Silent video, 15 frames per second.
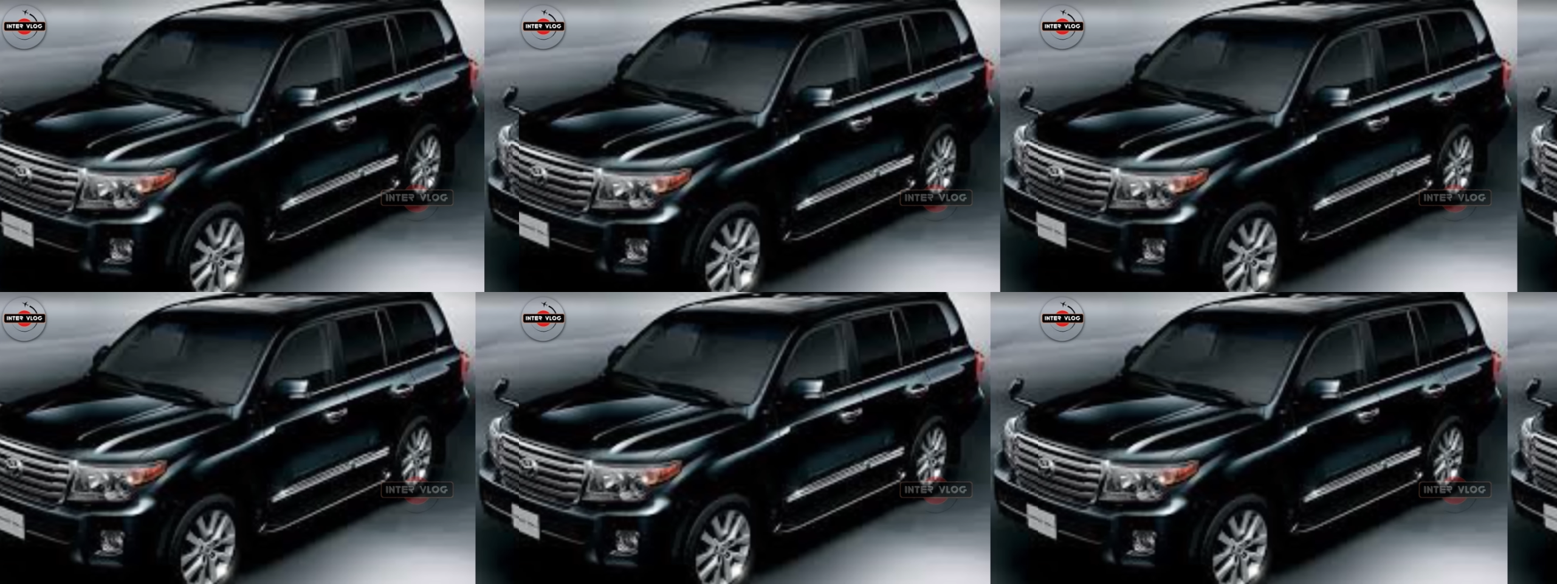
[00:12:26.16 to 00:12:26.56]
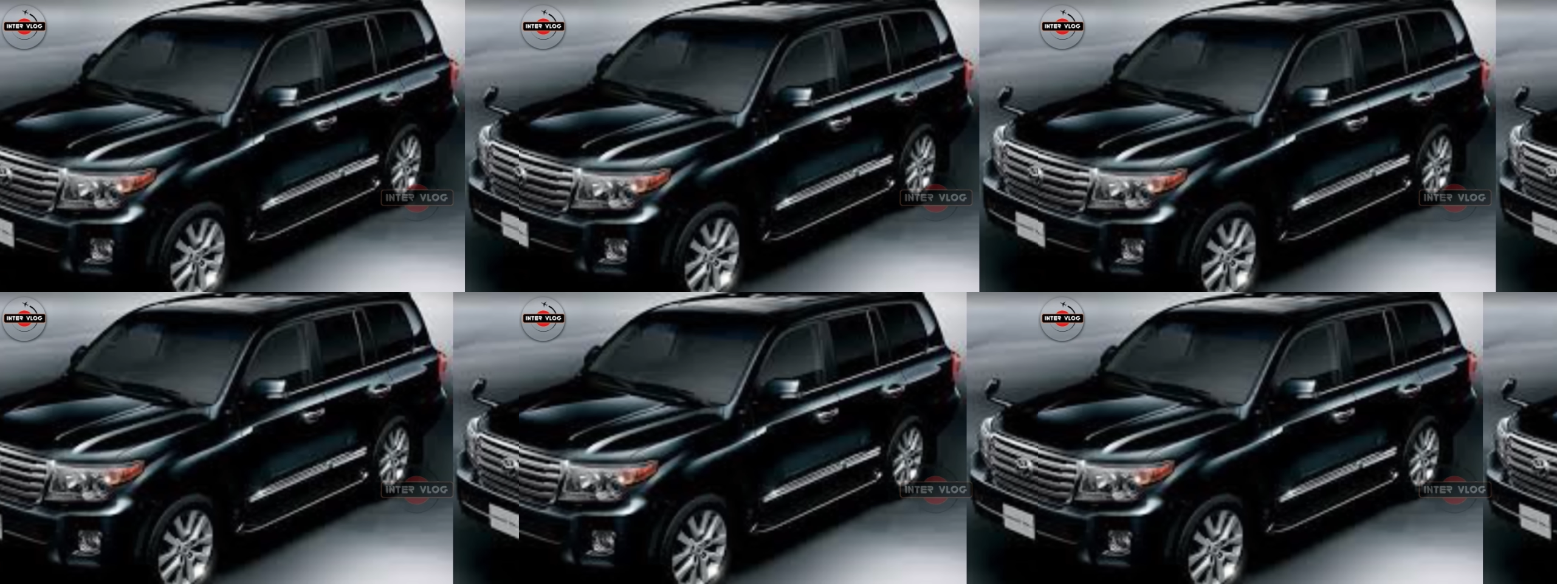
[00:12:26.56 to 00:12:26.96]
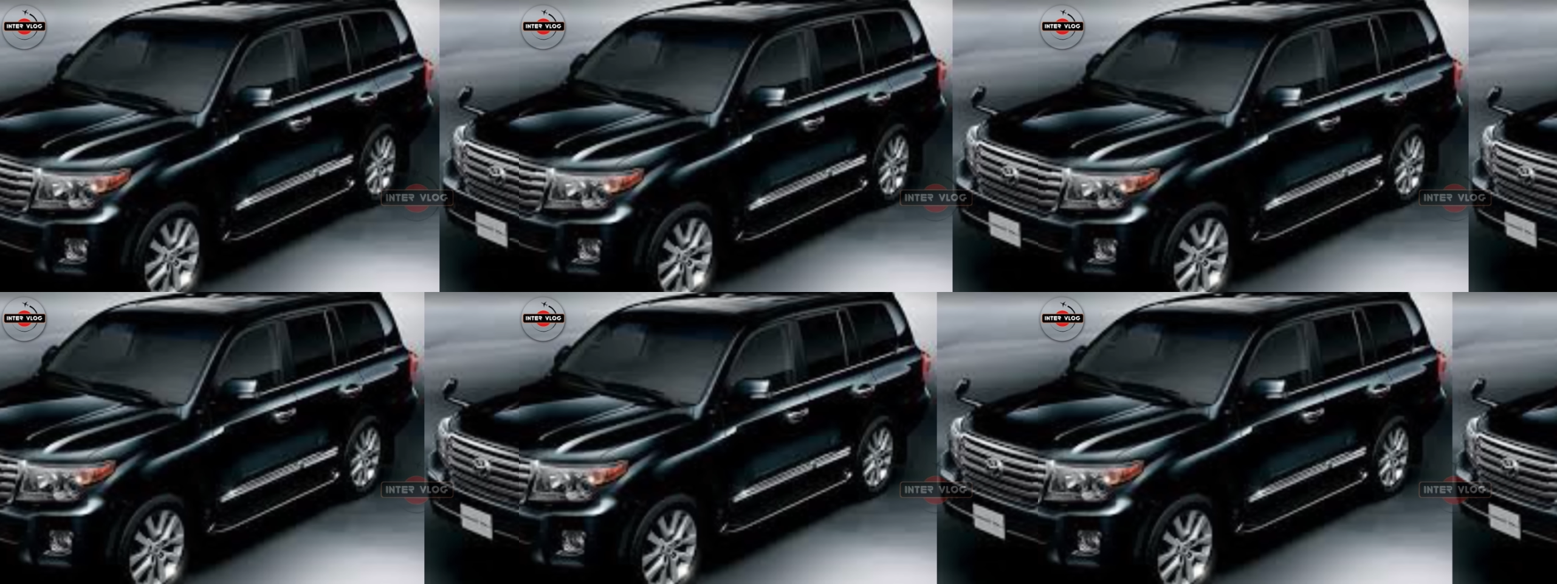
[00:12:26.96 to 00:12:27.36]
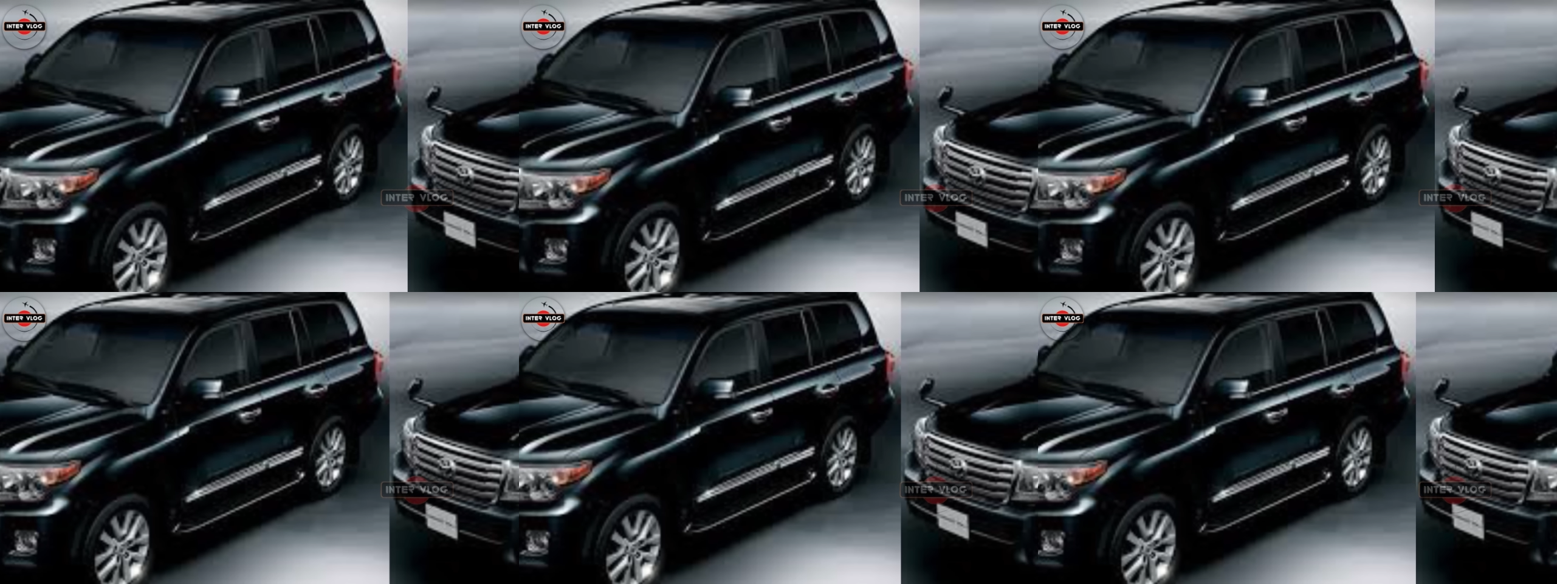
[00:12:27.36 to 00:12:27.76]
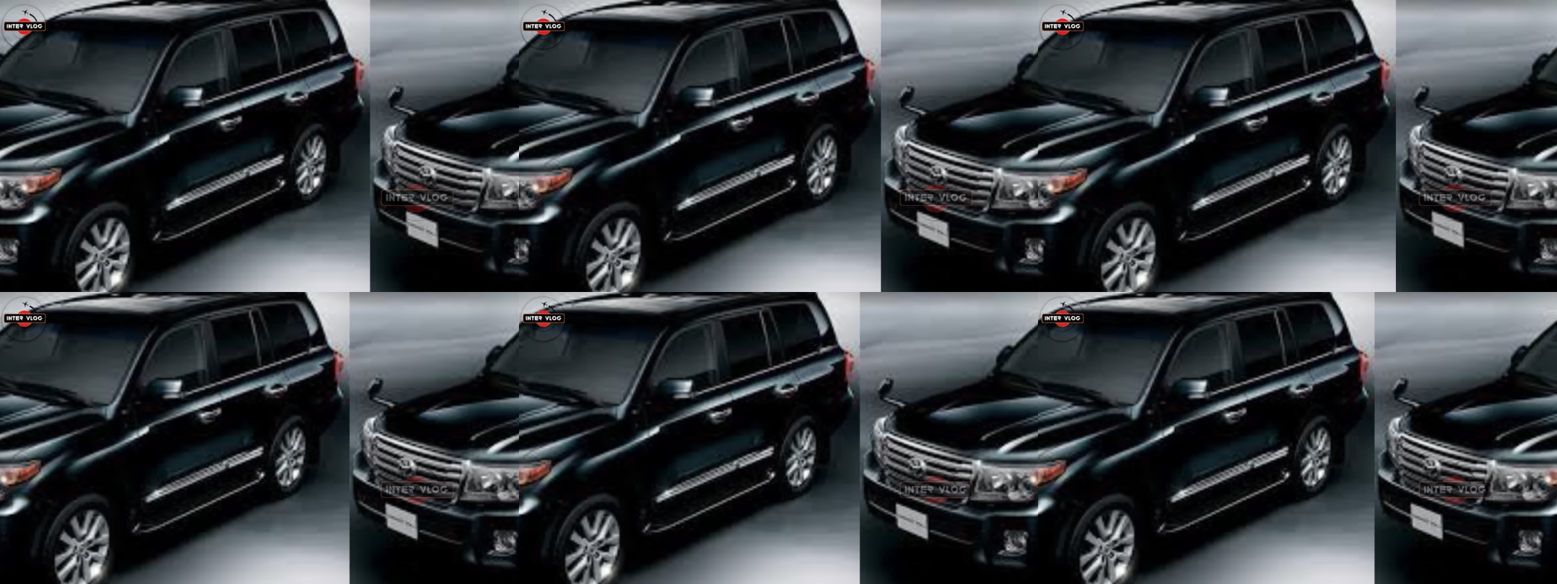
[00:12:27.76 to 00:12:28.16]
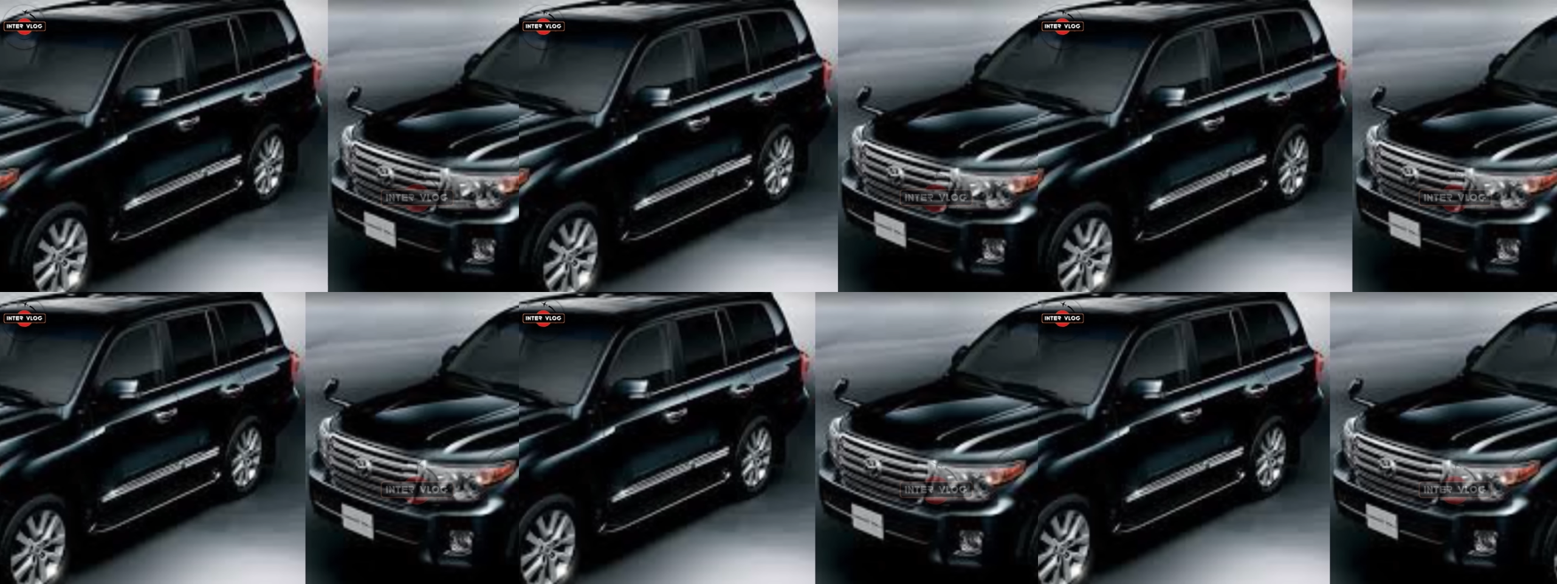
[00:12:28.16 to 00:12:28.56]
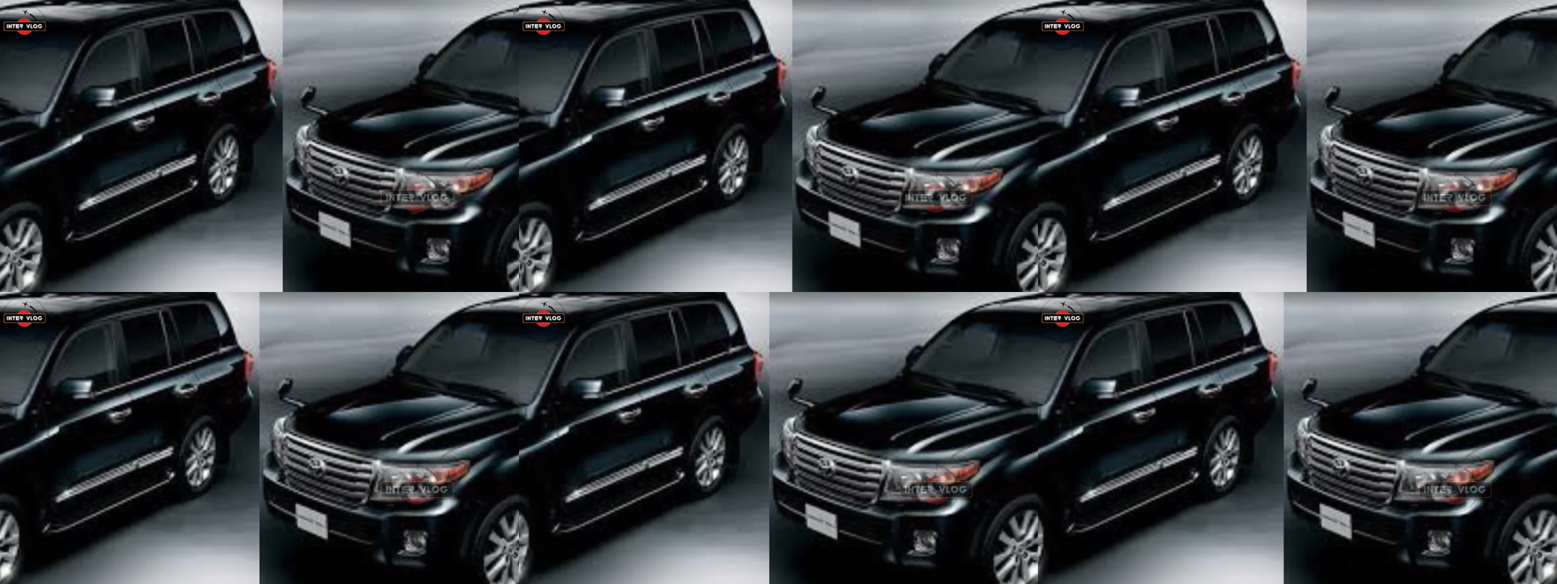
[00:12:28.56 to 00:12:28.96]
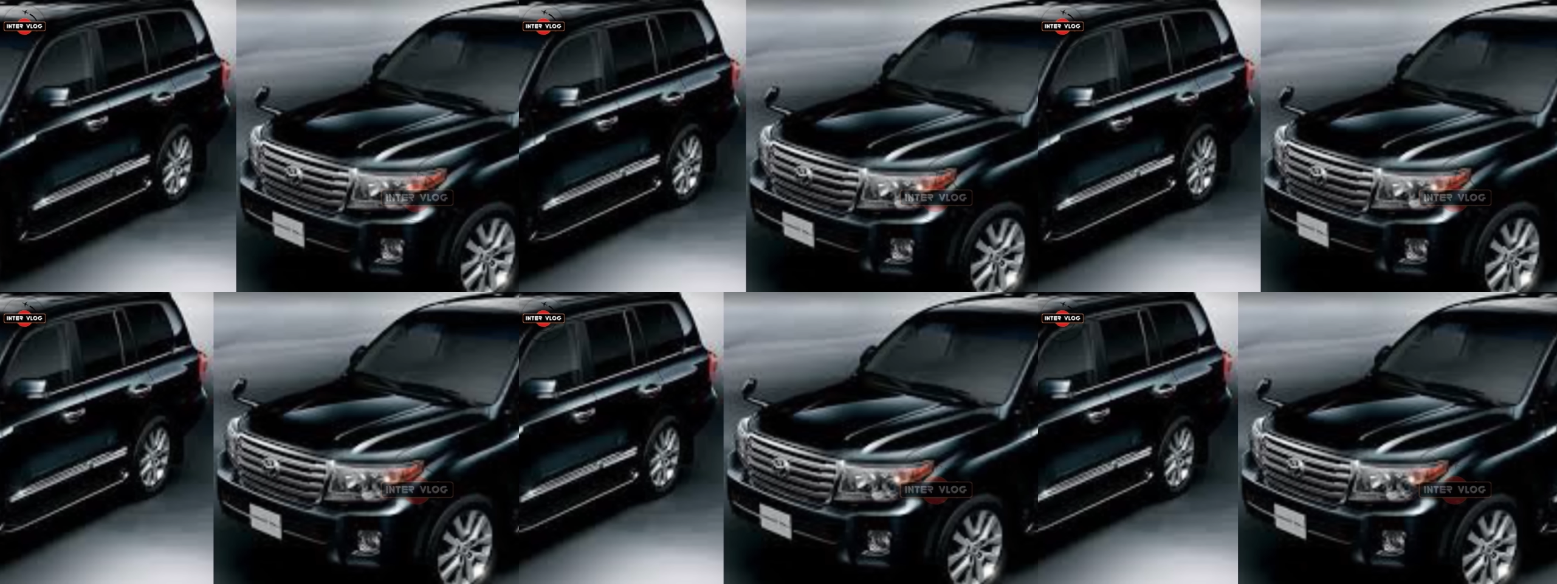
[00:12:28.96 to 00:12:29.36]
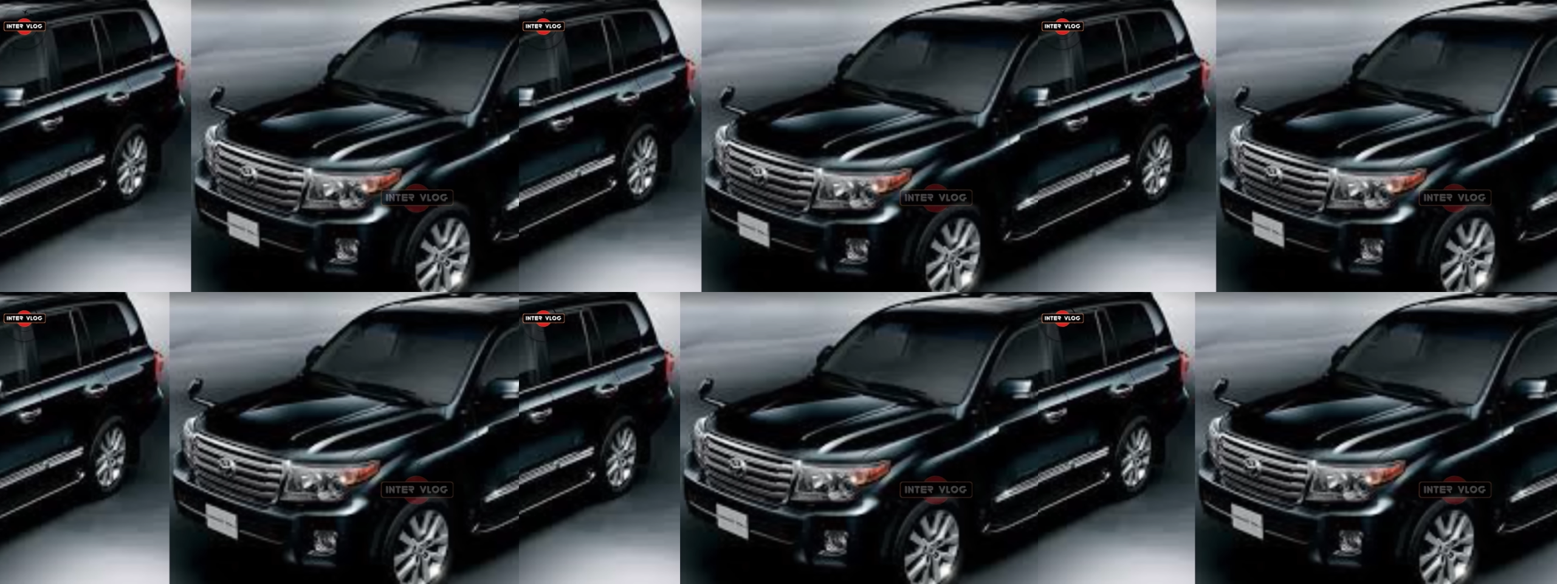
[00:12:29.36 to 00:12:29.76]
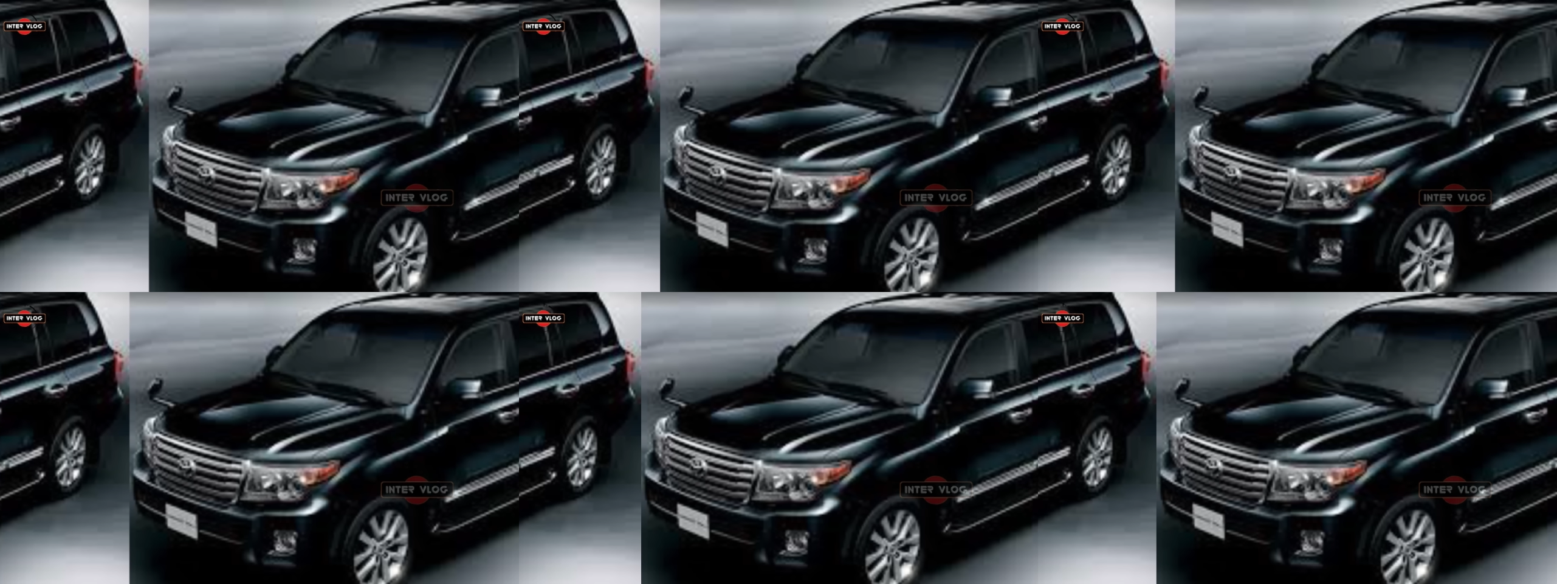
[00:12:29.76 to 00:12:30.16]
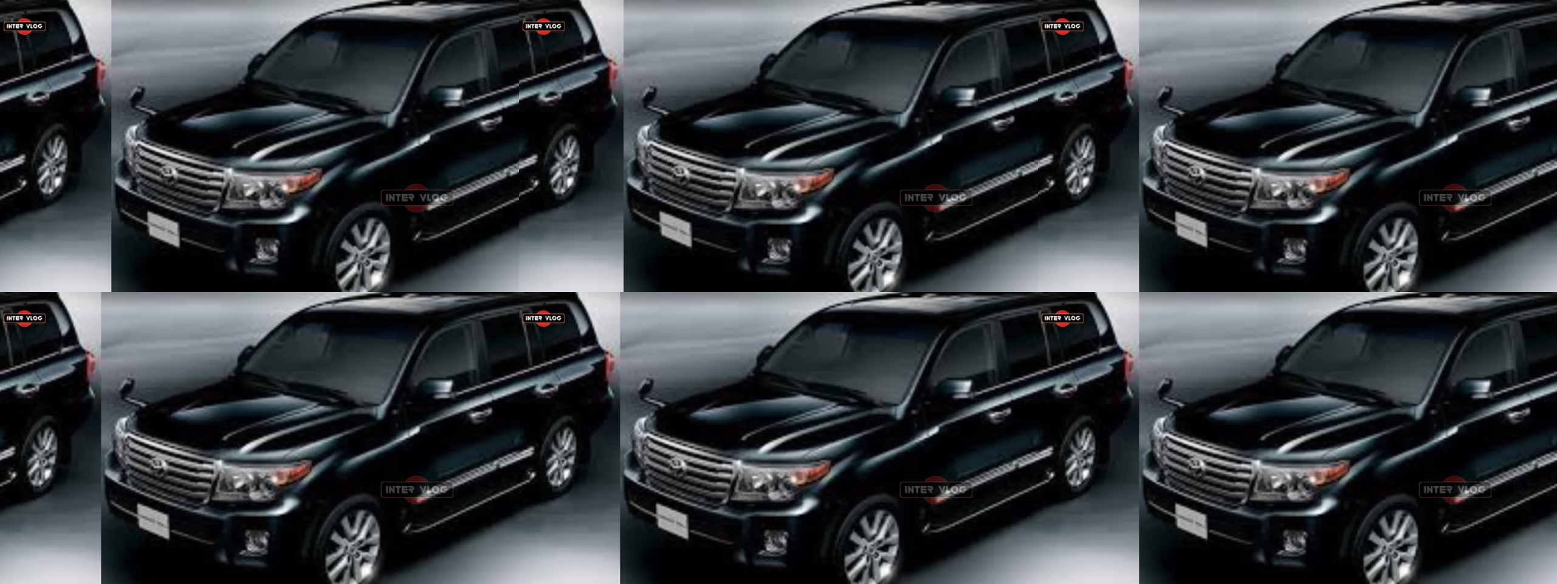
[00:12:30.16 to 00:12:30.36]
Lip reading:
Nobody's mouth can be seen.